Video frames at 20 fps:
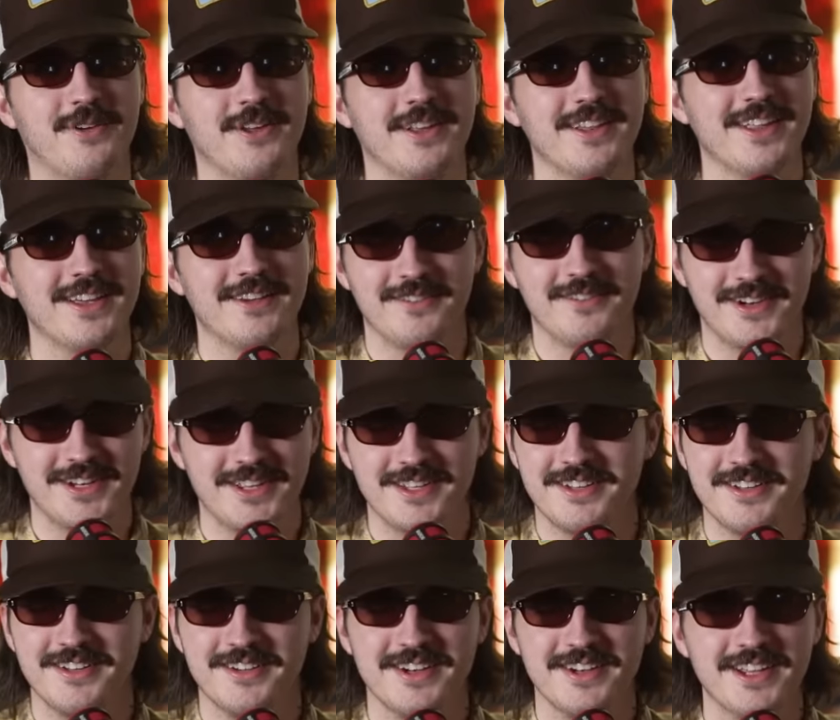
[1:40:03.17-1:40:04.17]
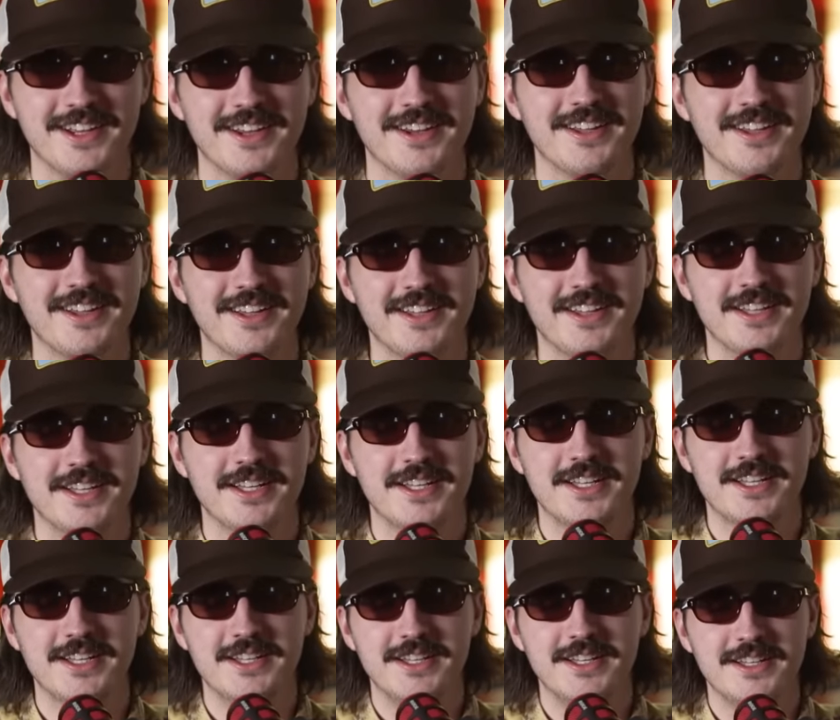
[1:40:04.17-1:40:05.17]
Like, what are you doing here?
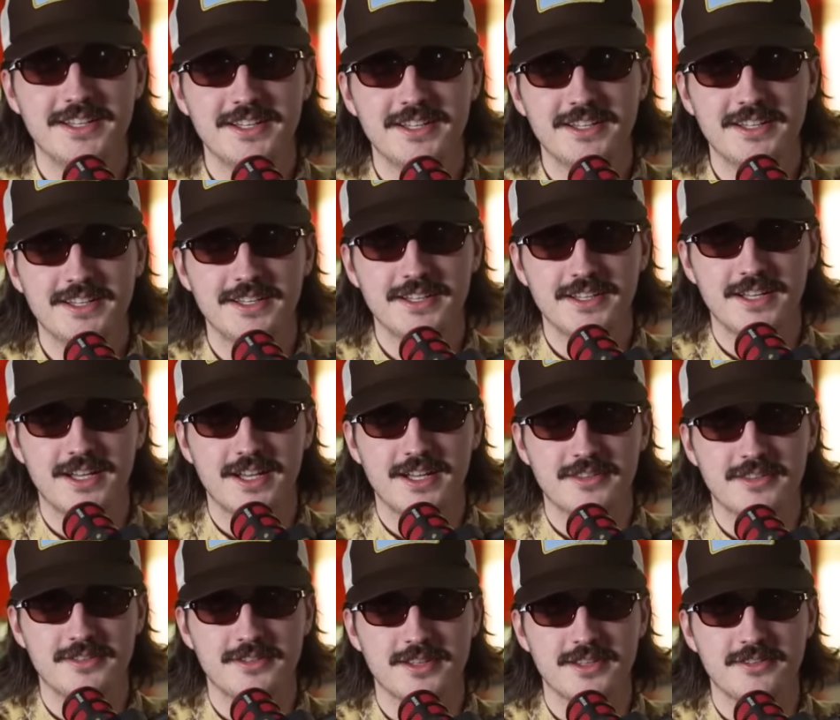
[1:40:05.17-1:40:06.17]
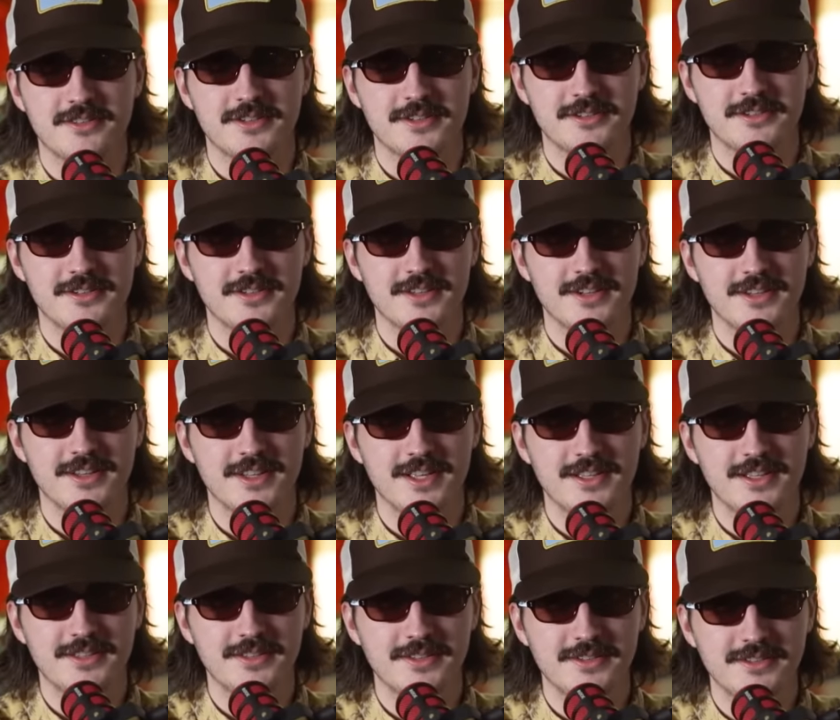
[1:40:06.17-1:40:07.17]
Uh, yeah, so that's when I started like
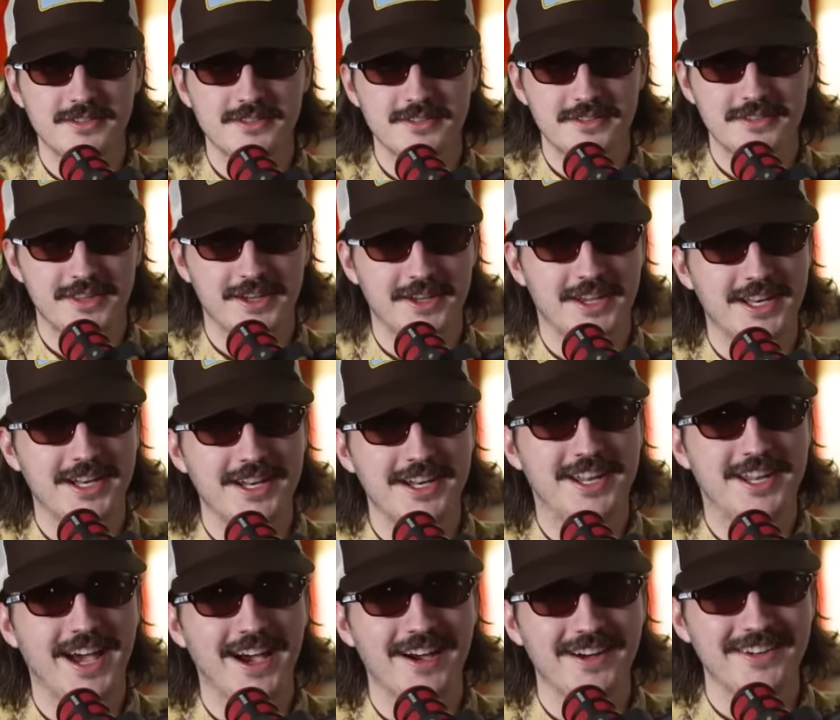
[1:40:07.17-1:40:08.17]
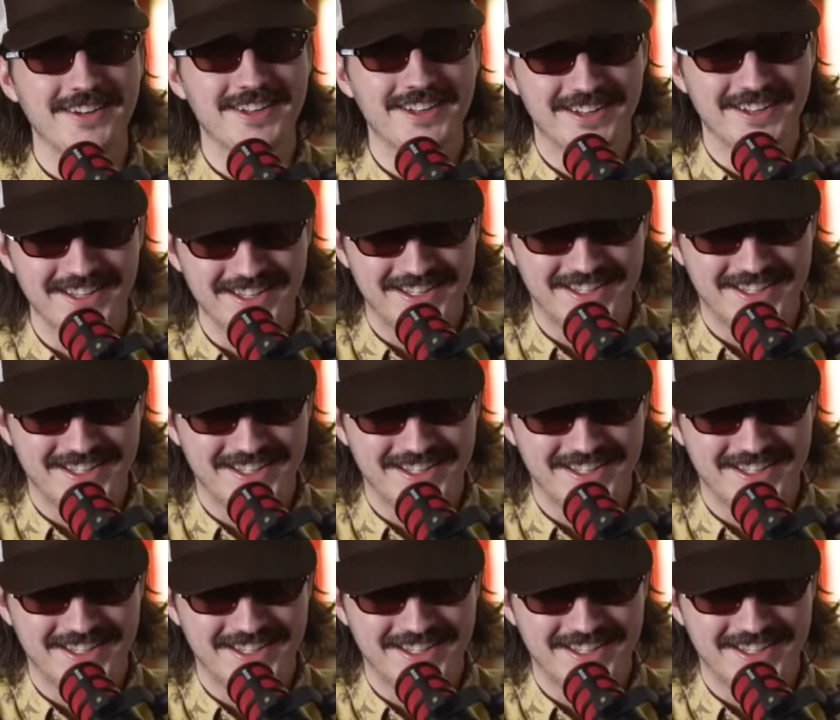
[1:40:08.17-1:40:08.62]
thugging it out, like